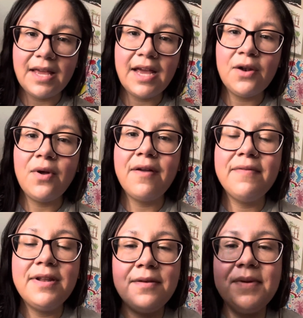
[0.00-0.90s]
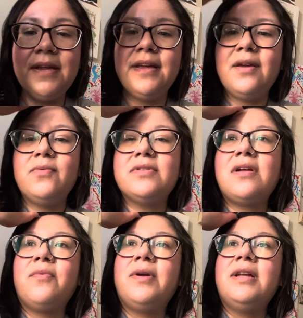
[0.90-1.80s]
I don't have it in me. It was
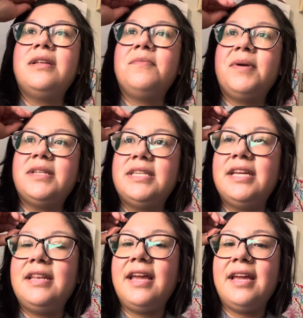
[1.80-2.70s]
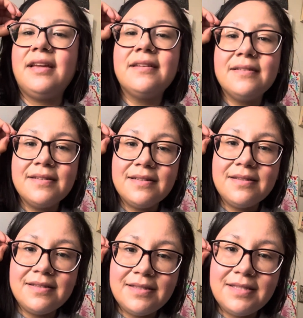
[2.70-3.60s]
not written in my DNA
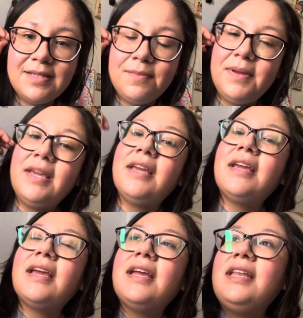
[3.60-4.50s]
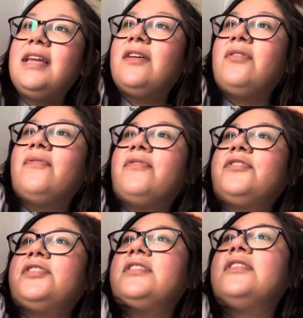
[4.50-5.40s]
to be any other
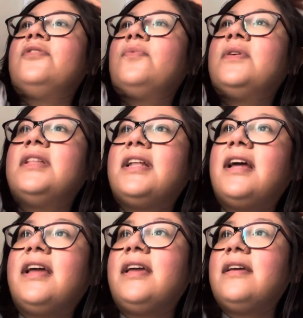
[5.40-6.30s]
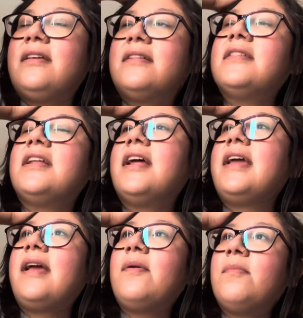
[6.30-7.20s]
version than the one that I
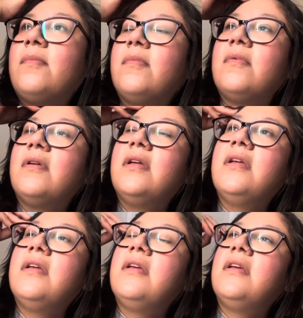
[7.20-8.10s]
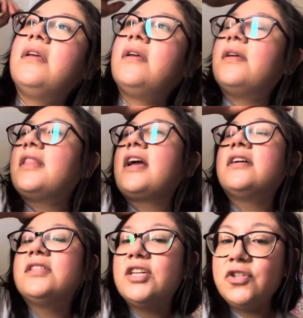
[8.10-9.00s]
am. That
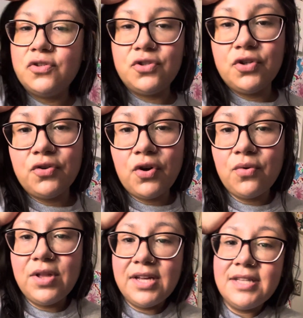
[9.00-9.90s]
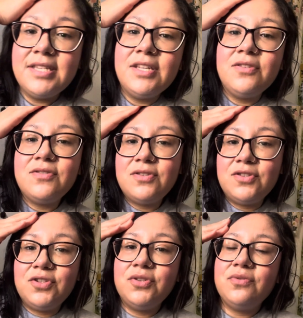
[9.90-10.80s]
continues to grow, that continues to
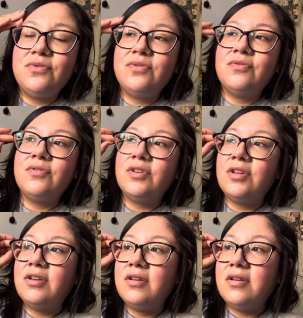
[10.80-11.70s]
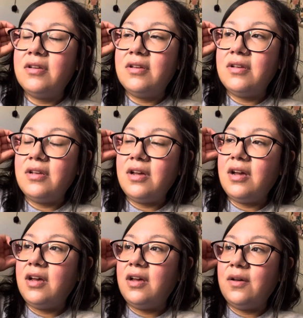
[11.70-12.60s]
choose
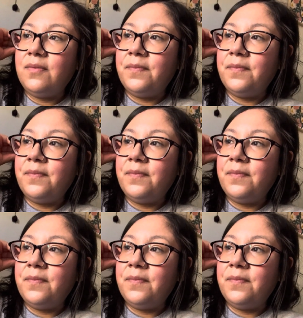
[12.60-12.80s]
the